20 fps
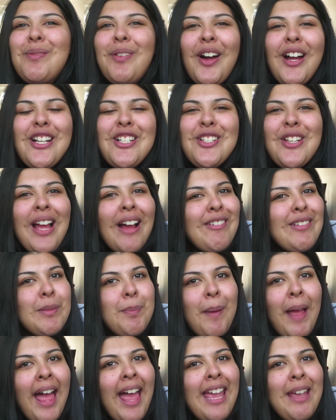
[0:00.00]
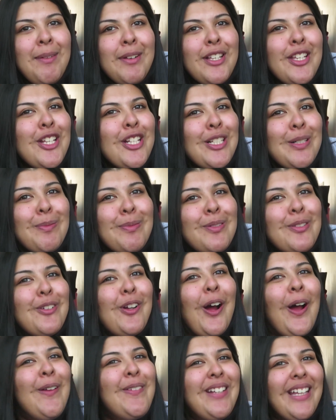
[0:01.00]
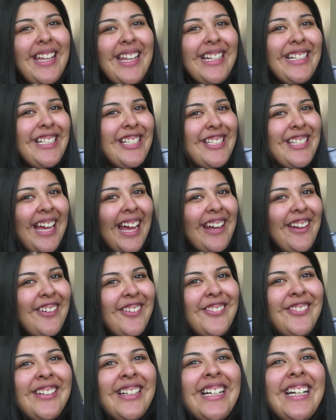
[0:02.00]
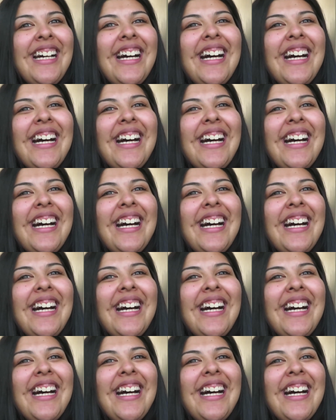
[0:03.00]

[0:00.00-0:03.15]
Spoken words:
price you have to pay when you subscribe to this channel.